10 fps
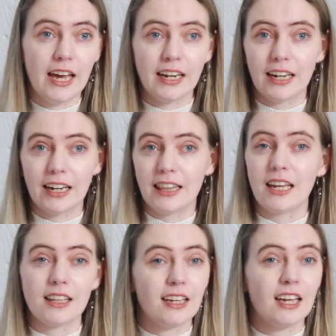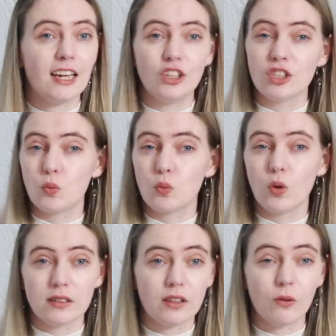and I think it just
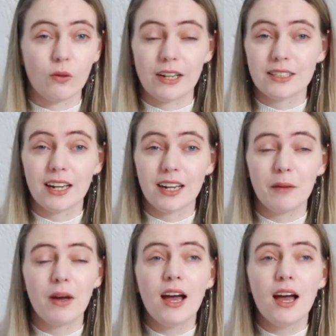wasn't the right time.